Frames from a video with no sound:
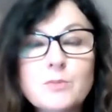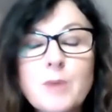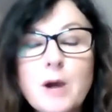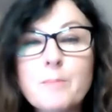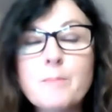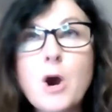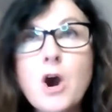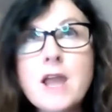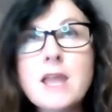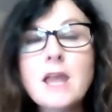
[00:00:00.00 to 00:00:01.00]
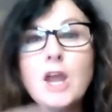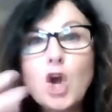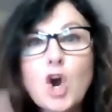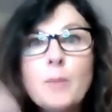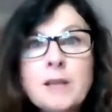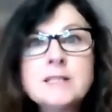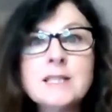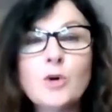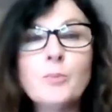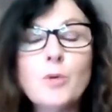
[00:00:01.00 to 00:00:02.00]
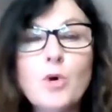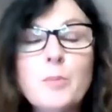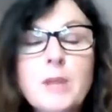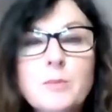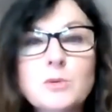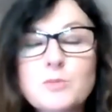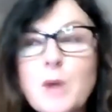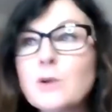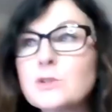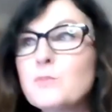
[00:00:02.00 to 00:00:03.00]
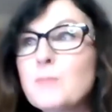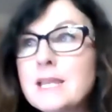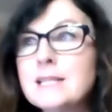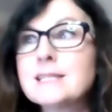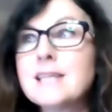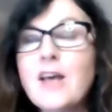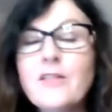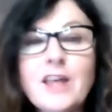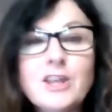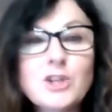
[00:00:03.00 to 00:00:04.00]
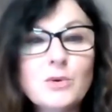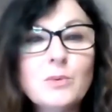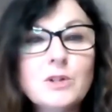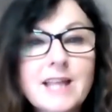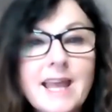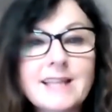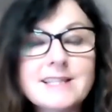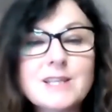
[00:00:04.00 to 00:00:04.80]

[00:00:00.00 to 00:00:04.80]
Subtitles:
But by commenting on more people's posts means that you will get